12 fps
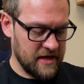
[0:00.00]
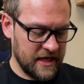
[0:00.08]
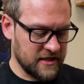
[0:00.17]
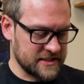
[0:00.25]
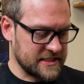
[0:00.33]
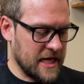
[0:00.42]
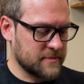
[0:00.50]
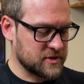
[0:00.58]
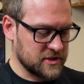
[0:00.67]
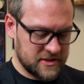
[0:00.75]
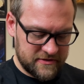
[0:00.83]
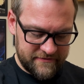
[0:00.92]
Endless
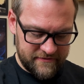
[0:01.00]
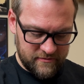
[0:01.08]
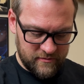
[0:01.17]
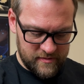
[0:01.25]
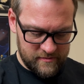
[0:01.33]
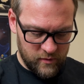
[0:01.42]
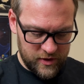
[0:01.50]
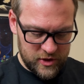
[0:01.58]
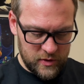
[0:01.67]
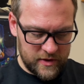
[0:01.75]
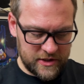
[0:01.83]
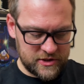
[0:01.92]
options of what
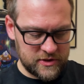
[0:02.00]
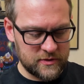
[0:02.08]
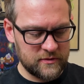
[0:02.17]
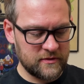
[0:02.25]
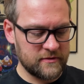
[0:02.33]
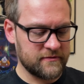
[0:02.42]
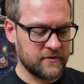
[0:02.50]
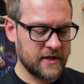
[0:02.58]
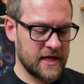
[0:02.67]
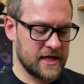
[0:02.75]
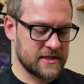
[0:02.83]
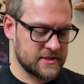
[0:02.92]
you want to do for the
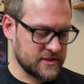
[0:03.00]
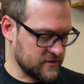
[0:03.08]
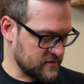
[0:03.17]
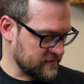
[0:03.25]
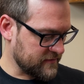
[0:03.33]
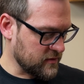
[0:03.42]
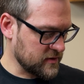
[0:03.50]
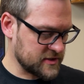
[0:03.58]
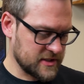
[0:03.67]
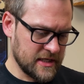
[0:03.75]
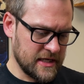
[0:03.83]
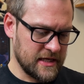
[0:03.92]
head. So of
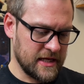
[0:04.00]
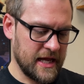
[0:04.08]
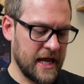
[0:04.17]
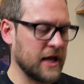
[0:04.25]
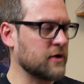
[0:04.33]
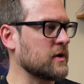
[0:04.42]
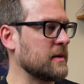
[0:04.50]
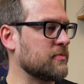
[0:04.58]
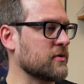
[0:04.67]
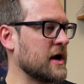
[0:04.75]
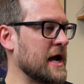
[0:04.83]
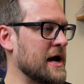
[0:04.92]
course, an angry
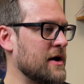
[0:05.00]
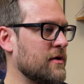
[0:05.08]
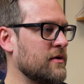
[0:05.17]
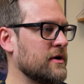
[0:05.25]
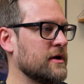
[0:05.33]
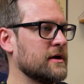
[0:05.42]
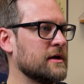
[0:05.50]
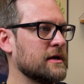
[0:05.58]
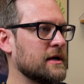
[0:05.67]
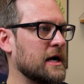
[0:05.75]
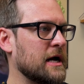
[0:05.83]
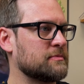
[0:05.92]
brow
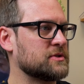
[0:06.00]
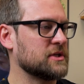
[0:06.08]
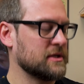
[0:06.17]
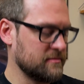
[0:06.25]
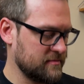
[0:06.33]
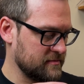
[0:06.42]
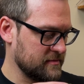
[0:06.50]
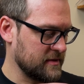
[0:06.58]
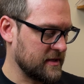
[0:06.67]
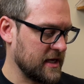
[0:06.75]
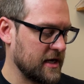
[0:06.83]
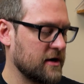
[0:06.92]
option
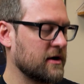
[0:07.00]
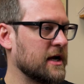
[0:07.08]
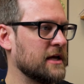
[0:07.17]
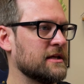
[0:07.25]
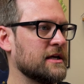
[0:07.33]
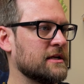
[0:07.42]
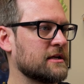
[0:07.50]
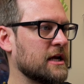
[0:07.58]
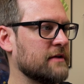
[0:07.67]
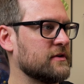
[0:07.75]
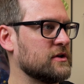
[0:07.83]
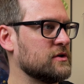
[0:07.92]
there, and then
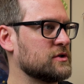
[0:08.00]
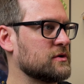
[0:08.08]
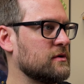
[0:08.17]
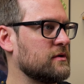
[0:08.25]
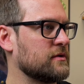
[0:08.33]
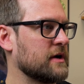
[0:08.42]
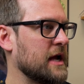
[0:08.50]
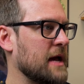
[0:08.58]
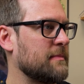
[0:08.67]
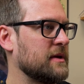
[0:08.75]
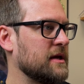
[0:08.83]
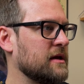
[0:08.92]
kind of a neutral or
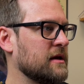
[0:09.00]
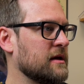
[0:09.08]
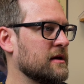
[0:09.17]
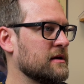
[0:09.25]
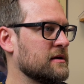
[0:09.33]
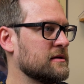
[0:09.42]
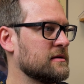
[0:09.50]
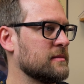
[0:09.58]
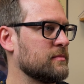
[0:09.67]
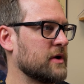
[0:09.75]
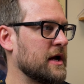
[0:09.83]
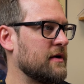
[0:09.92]
happy
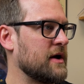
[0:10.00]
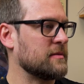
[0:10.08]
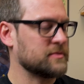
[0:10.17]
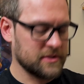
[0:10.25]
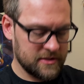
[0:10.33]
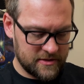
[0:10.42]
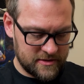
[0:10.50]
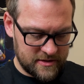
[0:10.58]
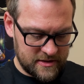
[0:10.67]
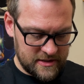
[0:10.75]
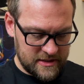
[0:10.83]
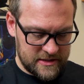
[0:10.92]
brow option.
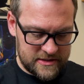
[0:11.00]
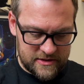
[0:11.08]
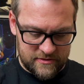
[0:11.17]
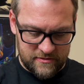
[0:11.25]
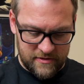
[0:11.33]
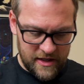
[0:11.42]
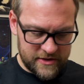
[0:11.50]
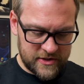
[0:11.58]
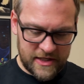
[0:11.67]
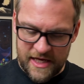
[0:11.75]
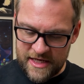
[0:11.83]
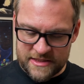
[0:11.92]
So
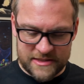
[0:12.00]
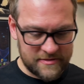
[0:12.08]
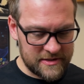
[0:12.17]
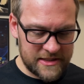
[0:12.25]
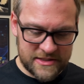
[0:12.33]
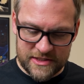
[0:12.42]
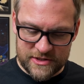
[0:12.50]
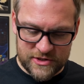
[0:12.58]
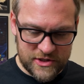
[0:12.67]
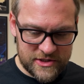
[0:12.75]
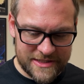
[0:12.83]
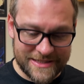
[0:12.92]
alternate heads, this is
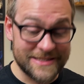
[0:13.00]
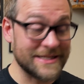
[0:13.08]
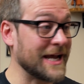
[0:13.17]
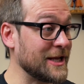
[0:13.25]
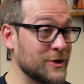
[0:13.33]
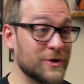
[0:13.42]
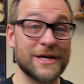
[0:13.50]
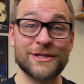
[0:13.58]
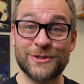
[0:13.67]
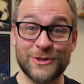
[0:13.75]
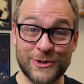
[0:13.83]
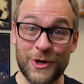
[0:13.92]
just insane. You get
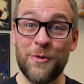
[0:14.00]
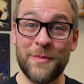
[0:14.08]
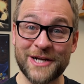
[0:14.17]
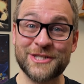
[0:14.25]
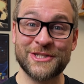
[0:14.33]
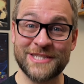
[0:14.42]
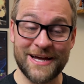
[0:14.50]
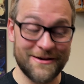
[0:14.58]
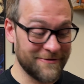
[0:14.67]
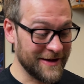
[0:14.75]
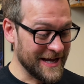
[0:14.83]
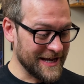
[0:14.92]
so much
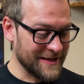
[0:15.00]
stuff.